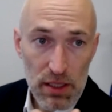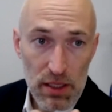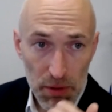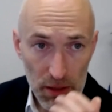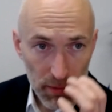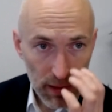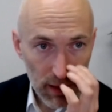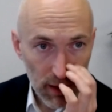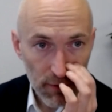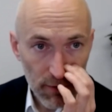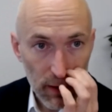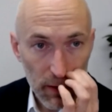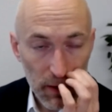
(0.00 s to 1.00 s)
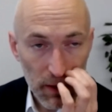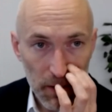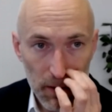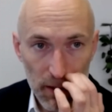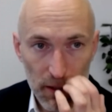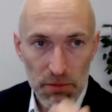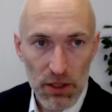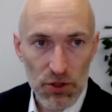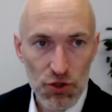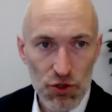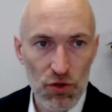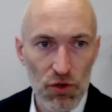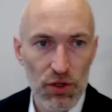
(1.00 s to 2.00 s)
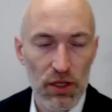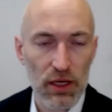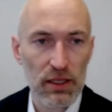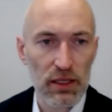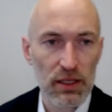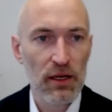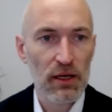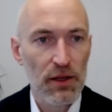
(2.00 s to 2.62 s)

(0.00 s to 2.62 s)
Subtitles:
that people live in and make sure that